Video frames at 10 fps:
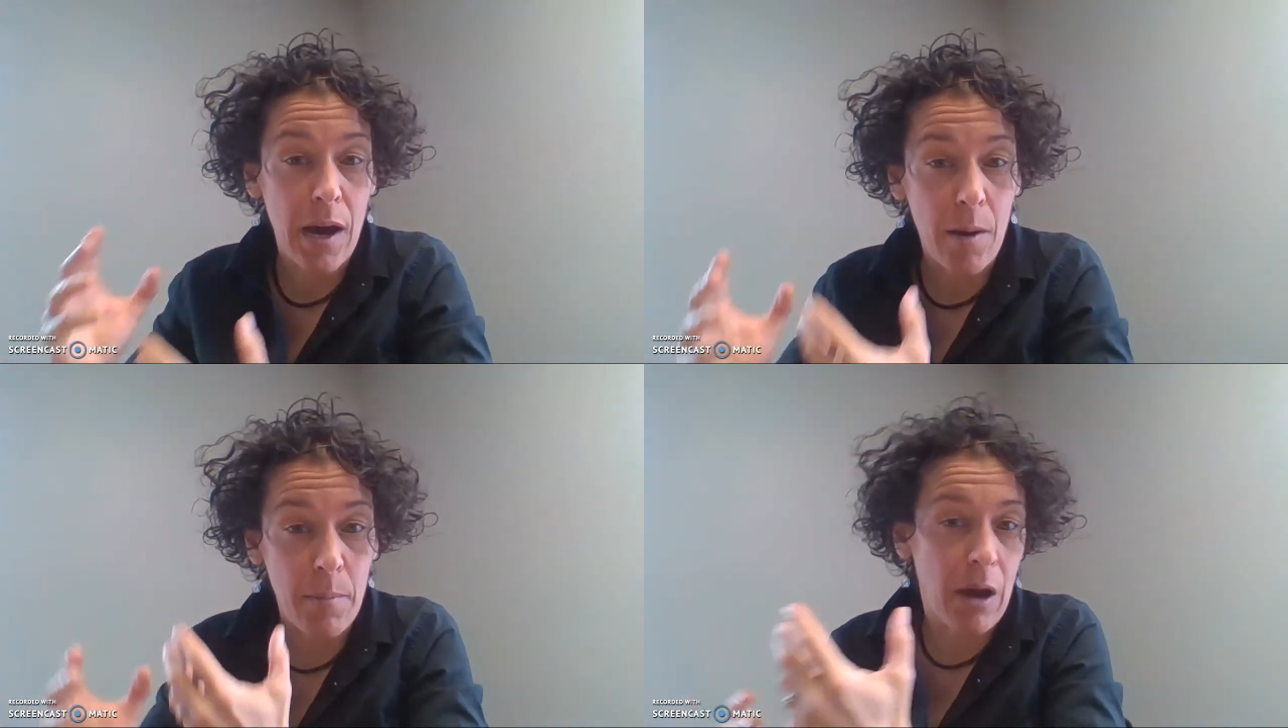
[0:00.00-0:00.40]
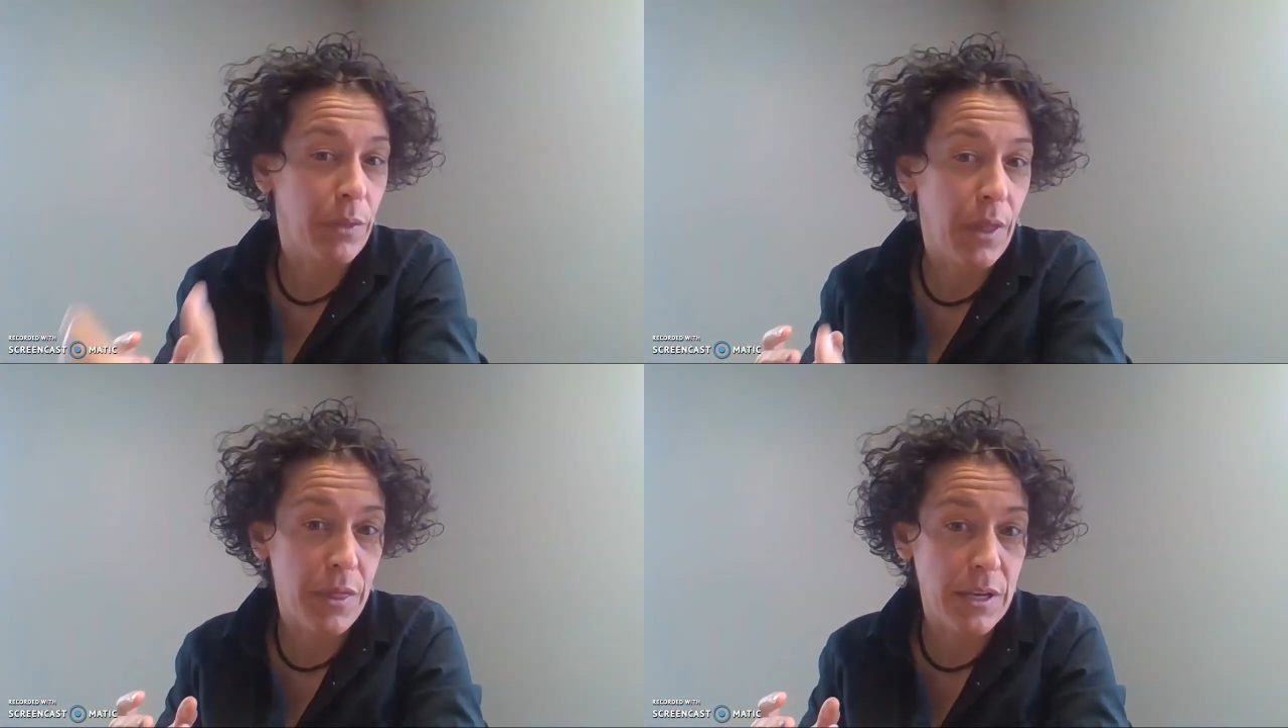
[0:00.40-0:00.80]

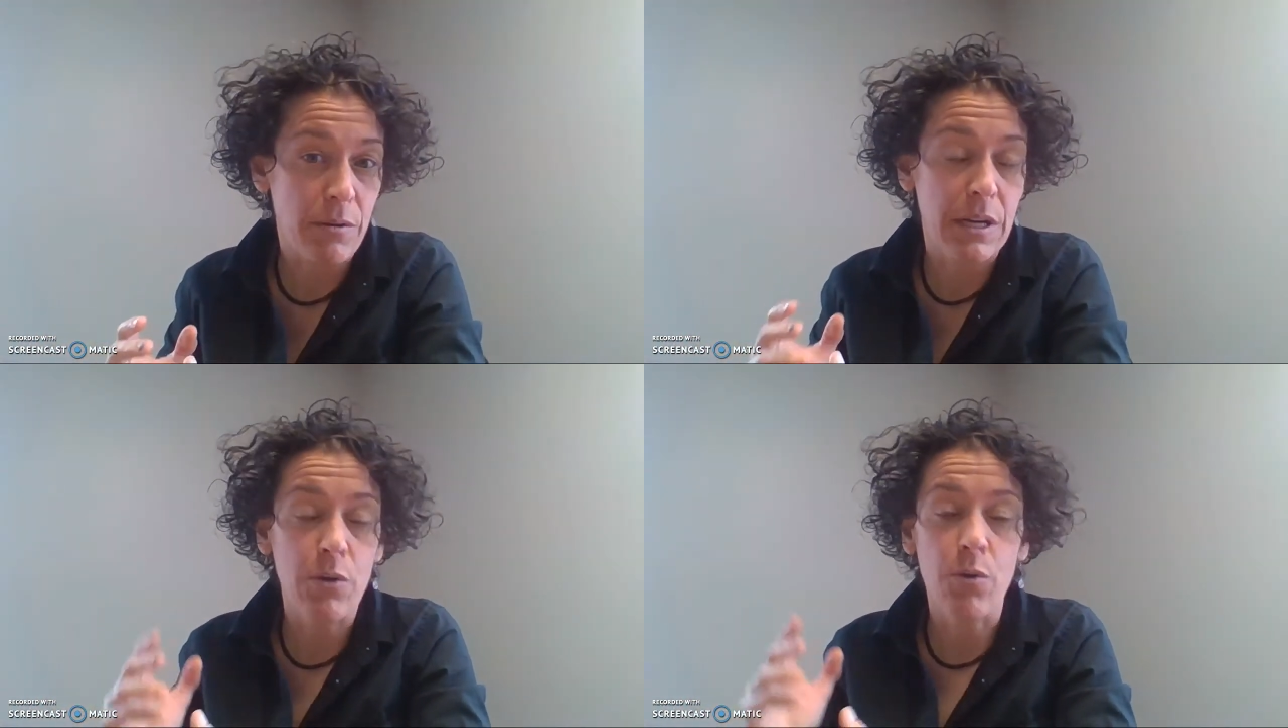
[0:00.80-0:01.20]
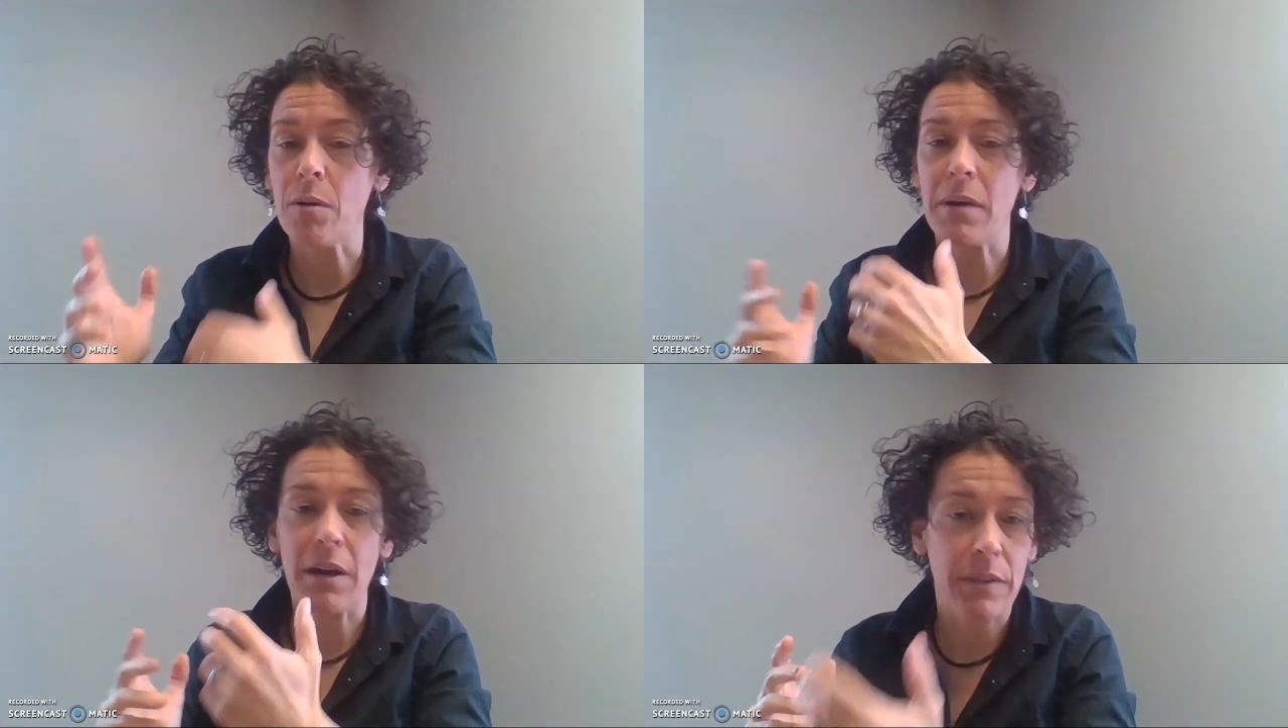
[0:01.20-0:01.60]
about the theory
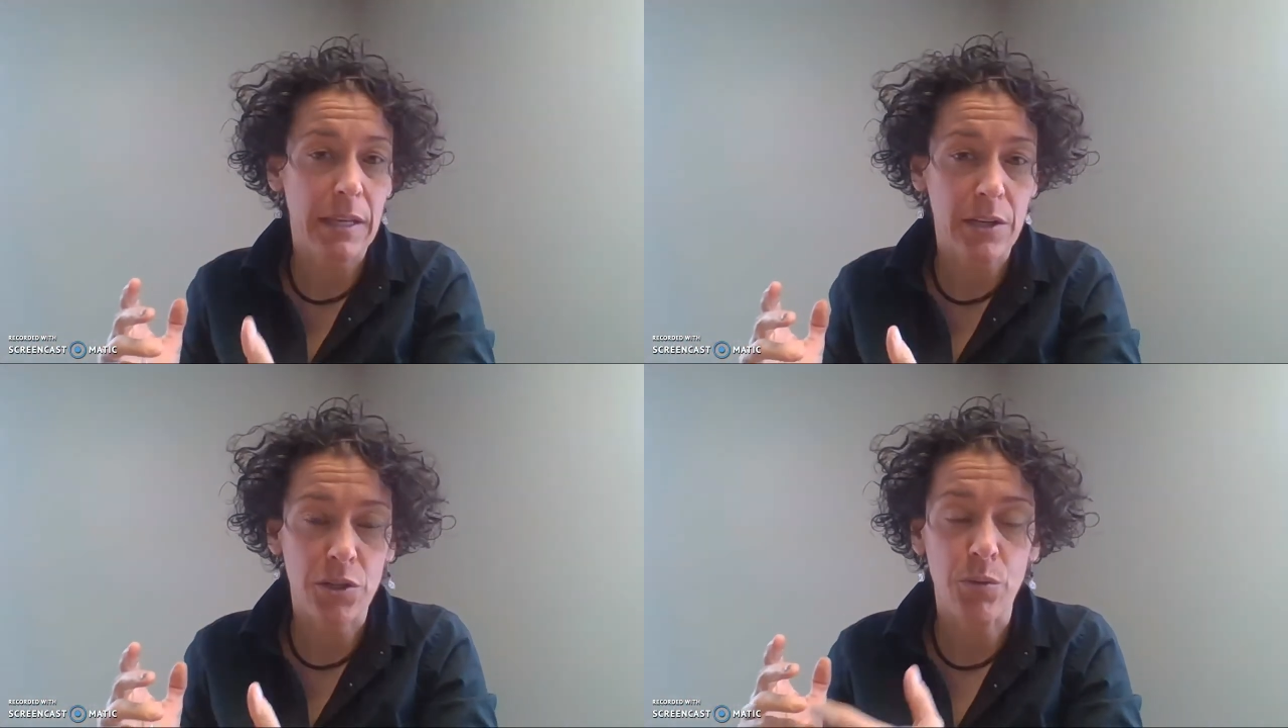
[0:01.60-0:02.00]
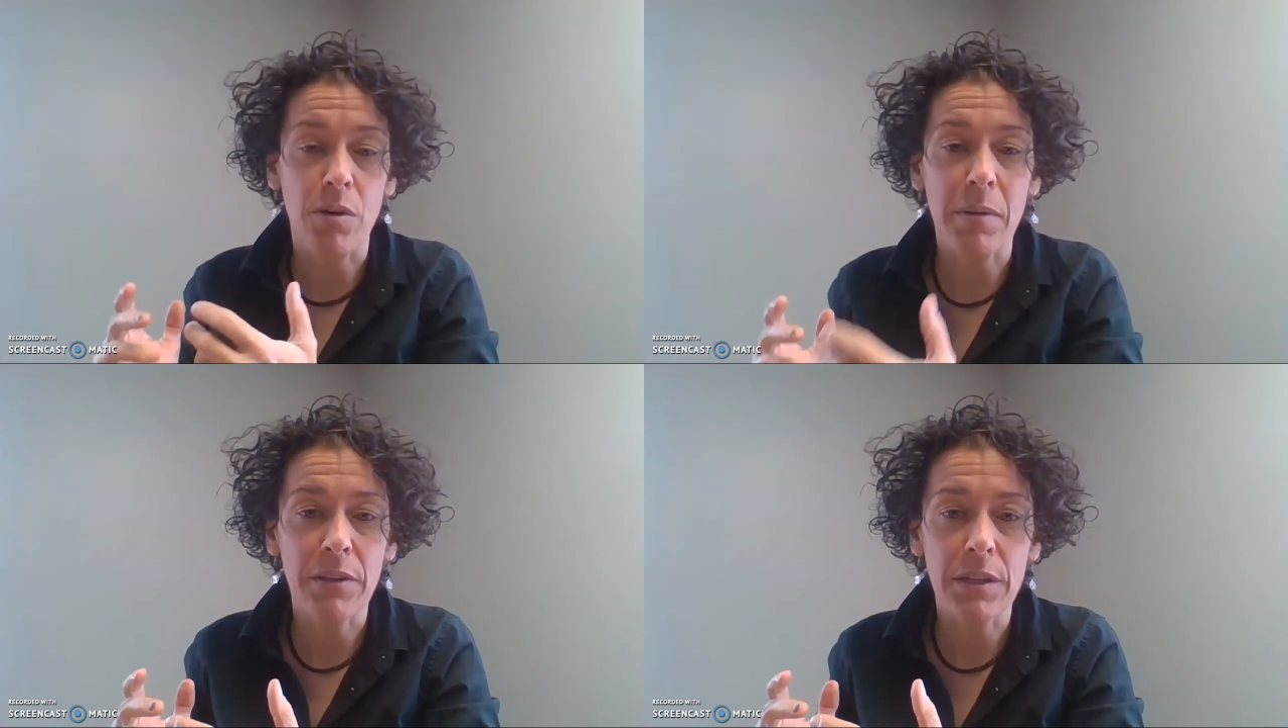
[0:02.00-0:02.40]
or about the issue
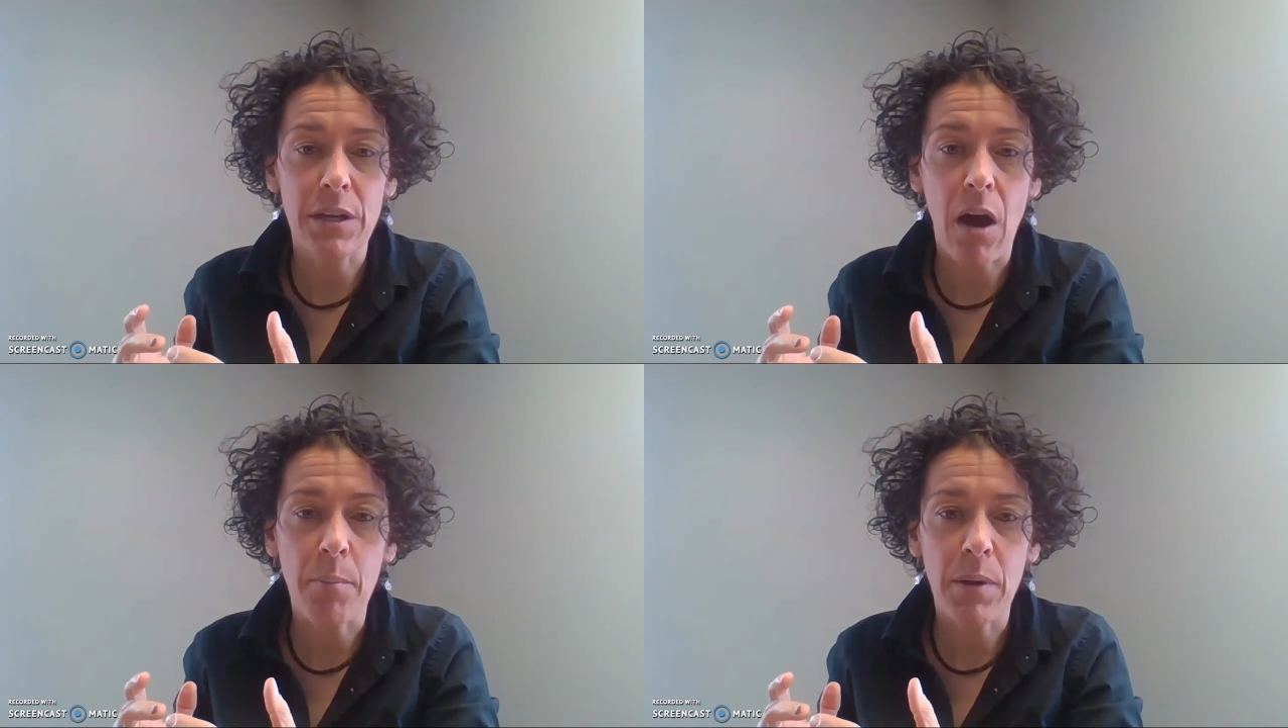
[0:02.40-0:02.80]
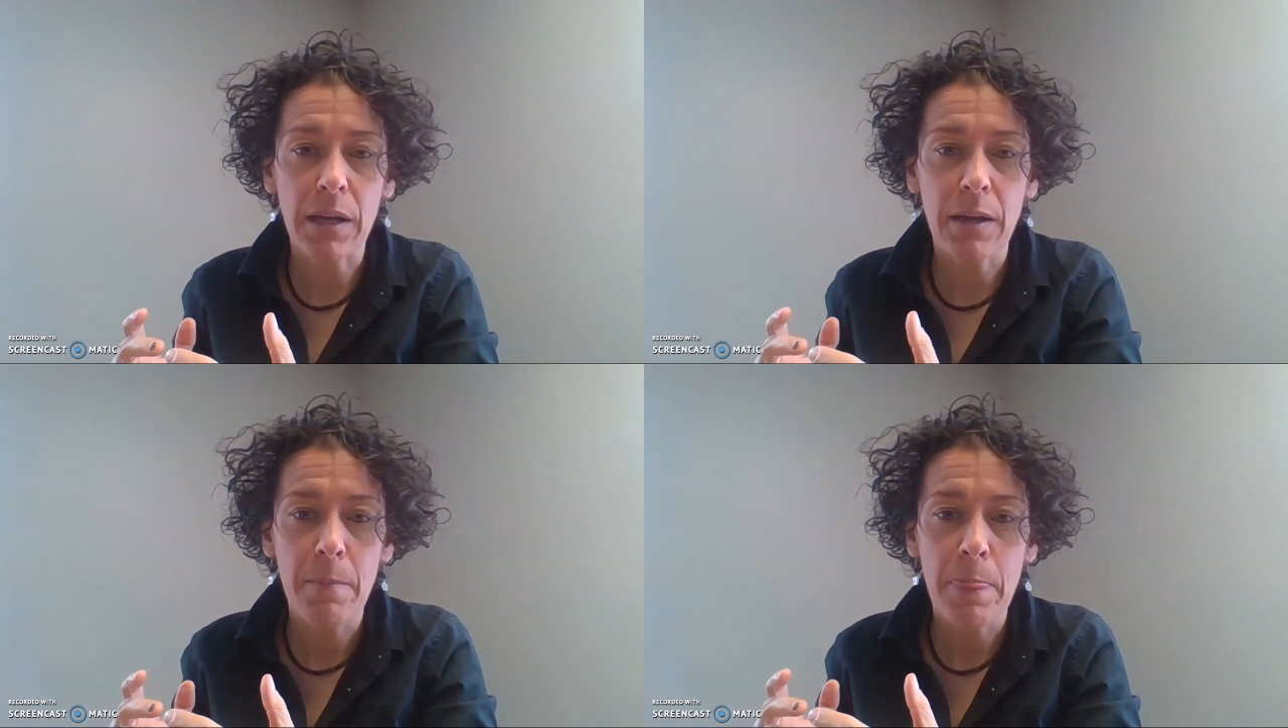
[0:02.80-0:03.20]
or about the
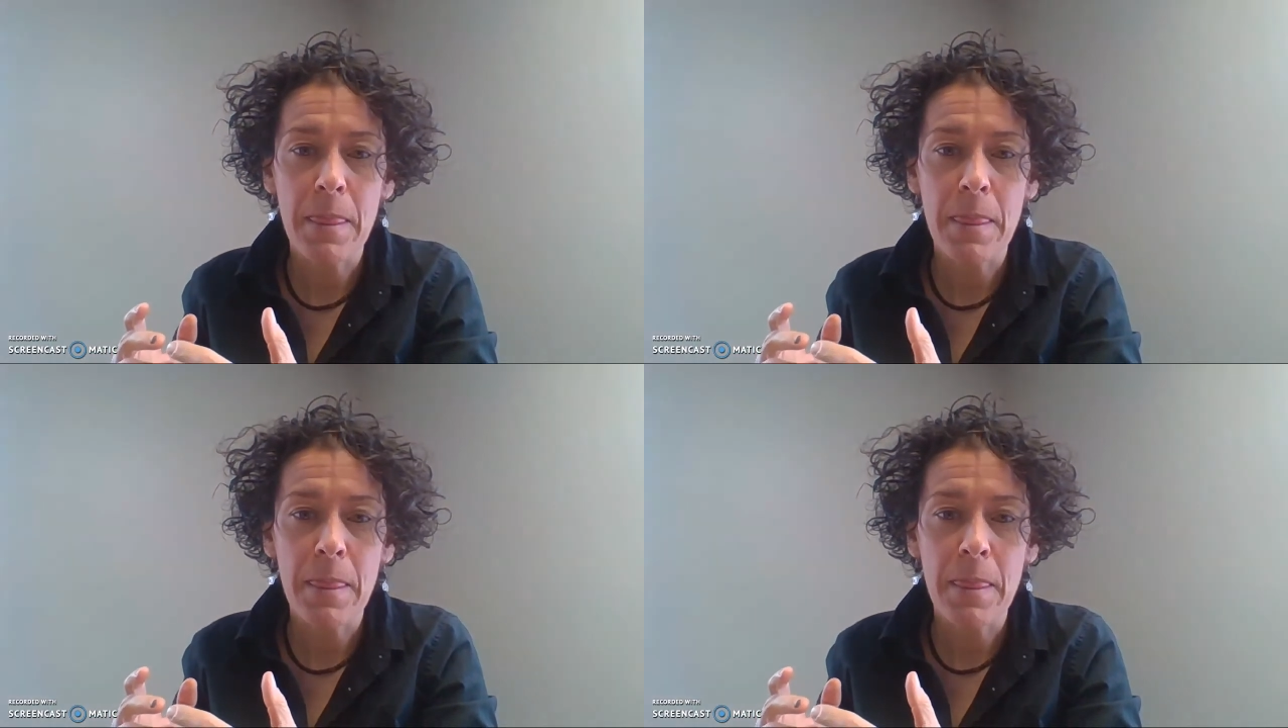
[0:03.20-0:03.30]
topic.